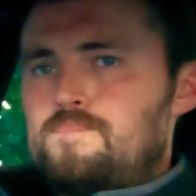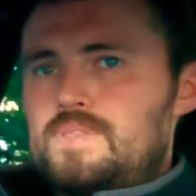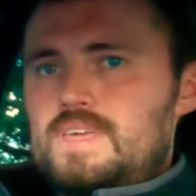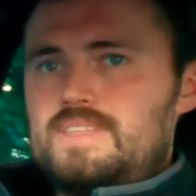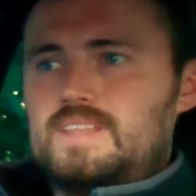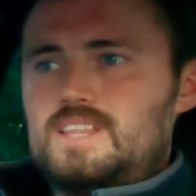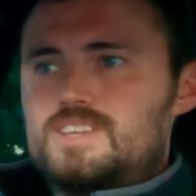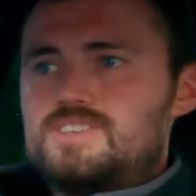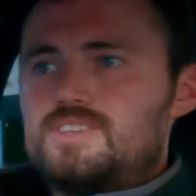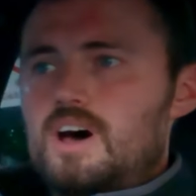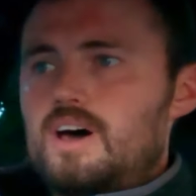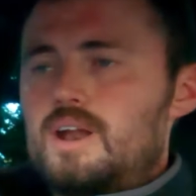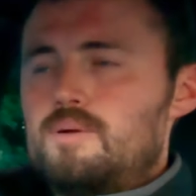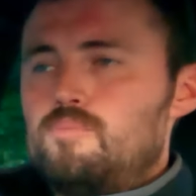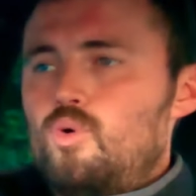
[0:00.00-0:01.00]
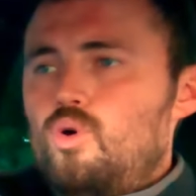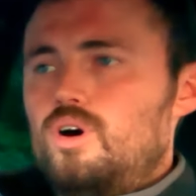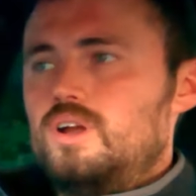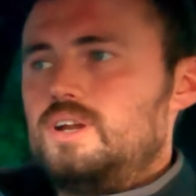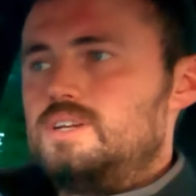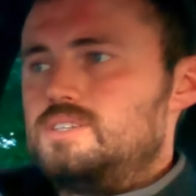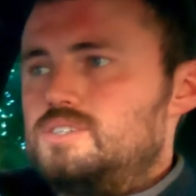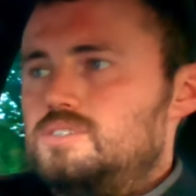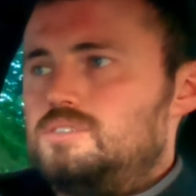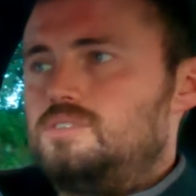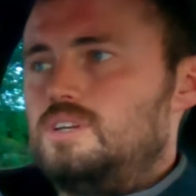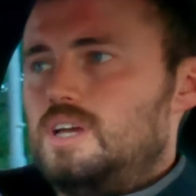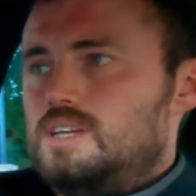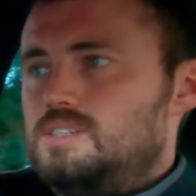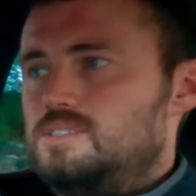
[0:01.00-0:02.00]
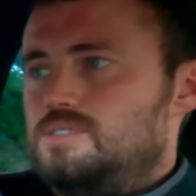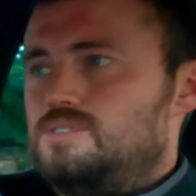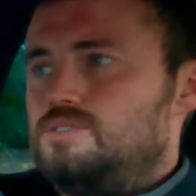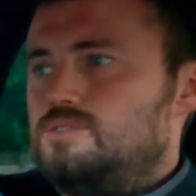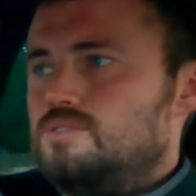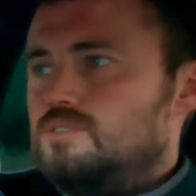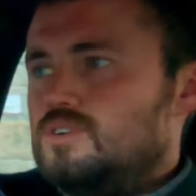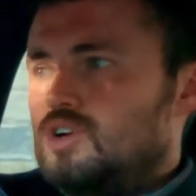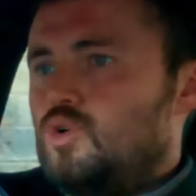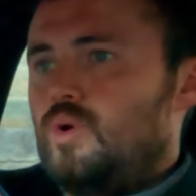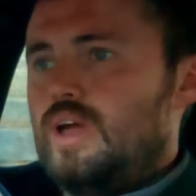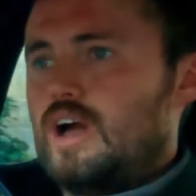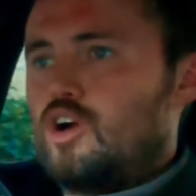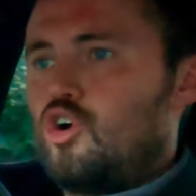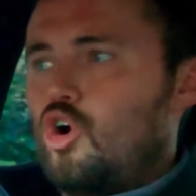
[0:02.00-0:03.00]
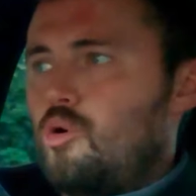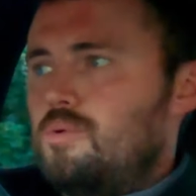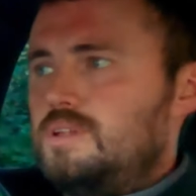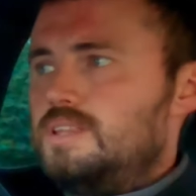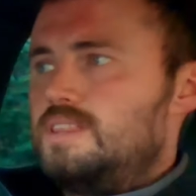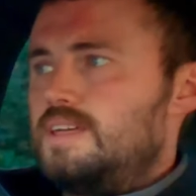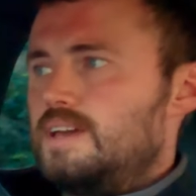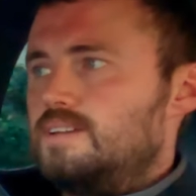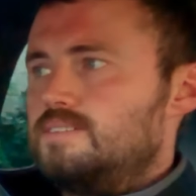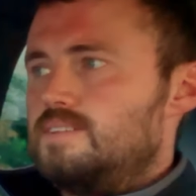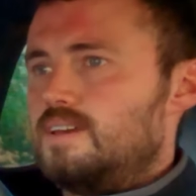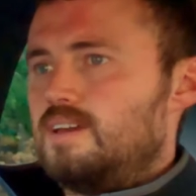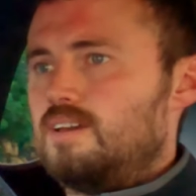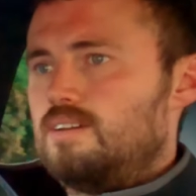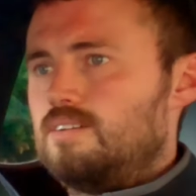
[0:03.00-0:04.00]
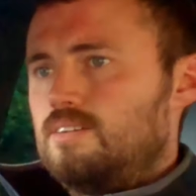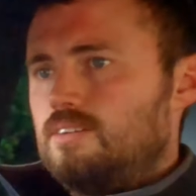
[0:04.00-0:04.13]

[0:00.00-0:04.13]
I think the starter motor is quite a common thing to